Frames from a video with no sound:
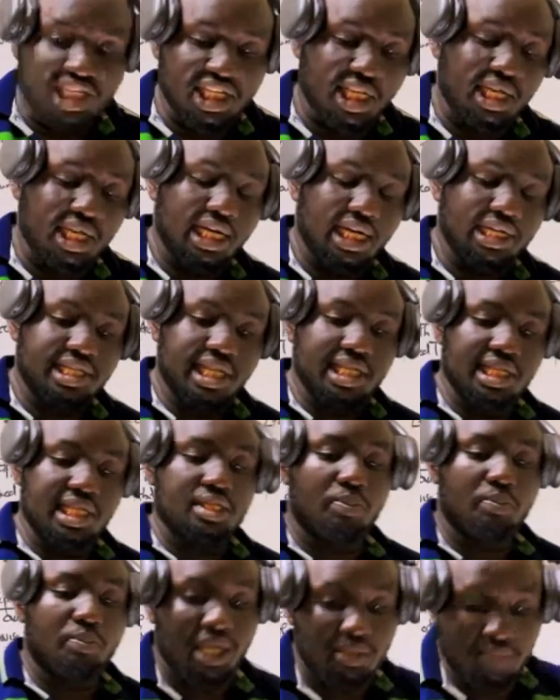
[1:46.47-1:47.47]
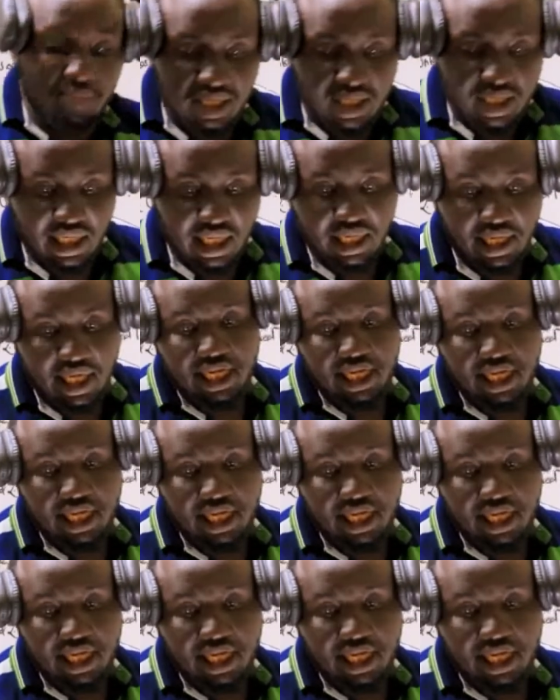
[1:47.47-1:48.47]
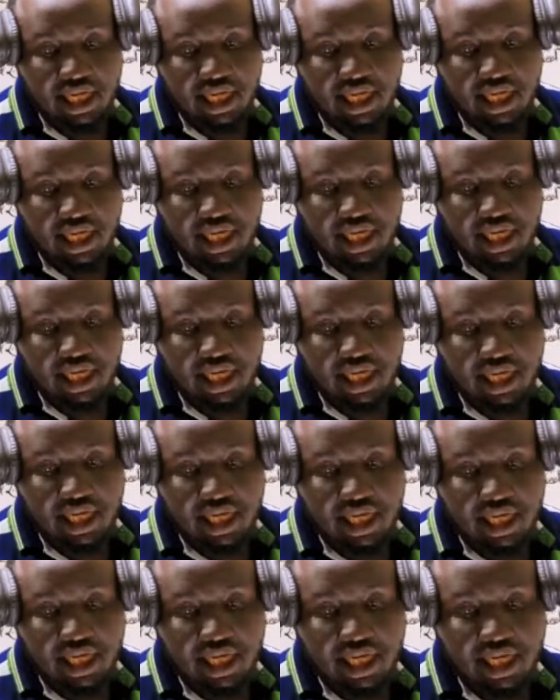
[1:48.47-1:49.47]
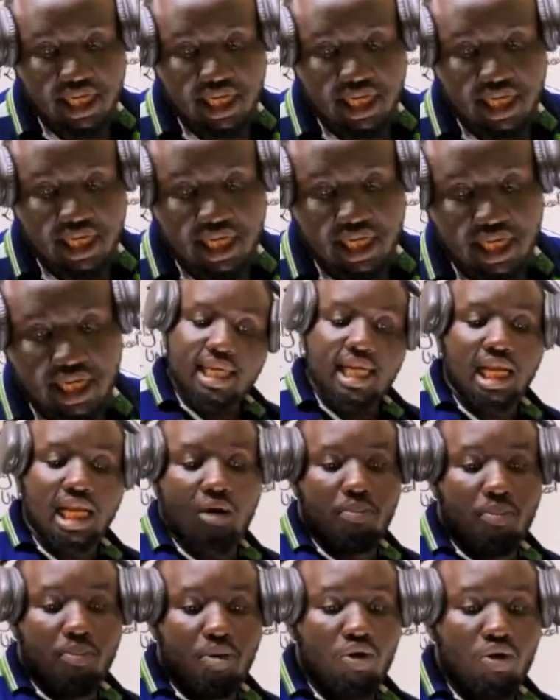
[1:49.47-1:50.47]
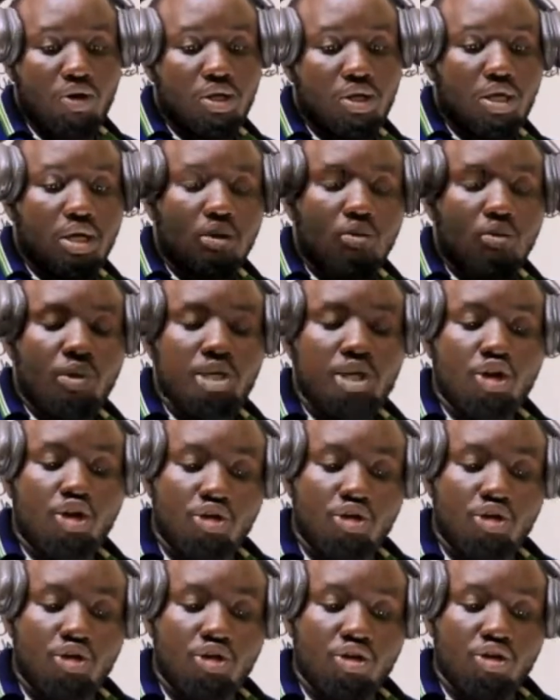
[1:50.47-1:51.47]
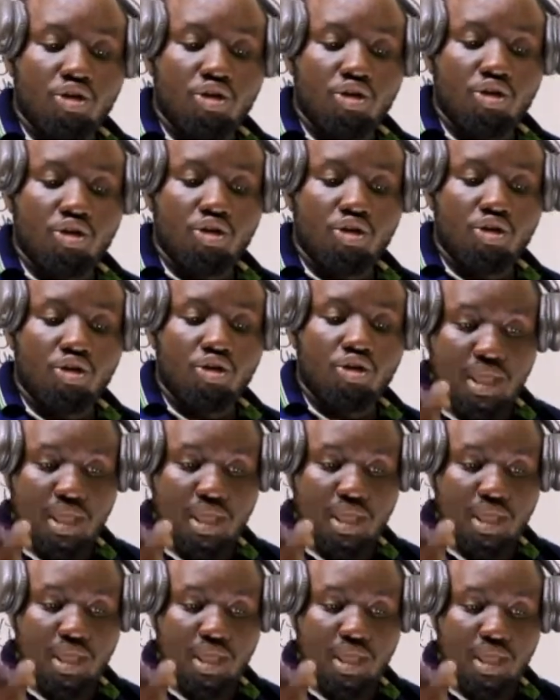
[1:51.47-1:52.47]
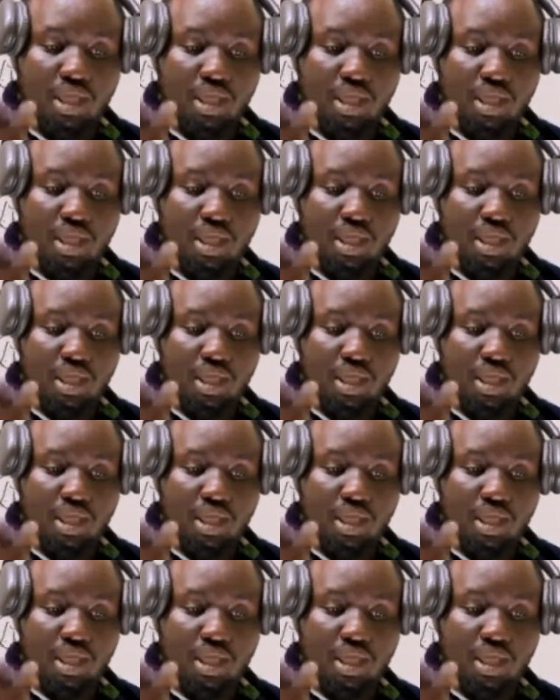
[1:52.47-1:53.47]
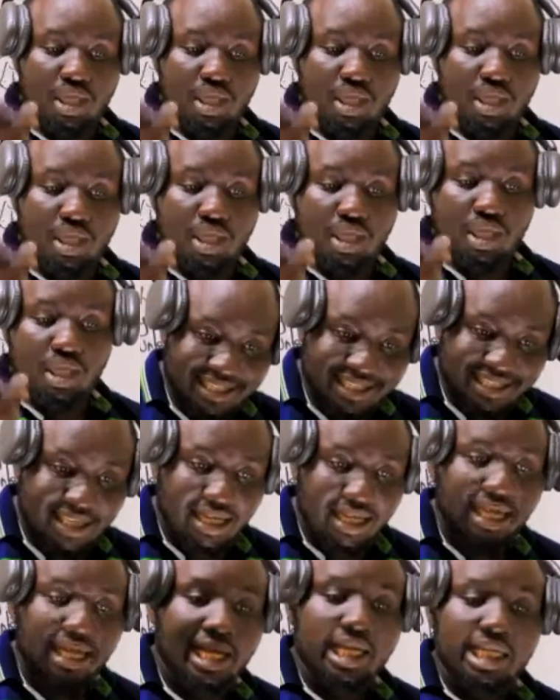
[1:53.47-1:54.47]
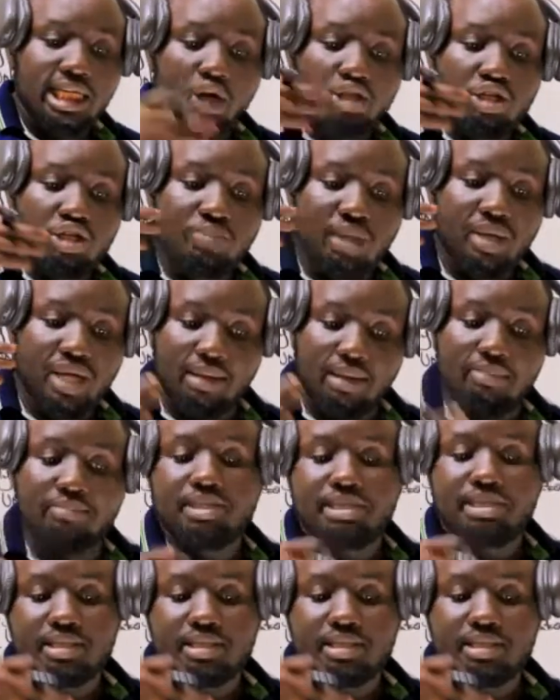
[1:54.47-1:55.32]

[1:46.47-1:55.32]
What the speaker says: I say that payments that are directed to partners are non-allowable. When you convert them to a limited company, they become directors. Now it becomes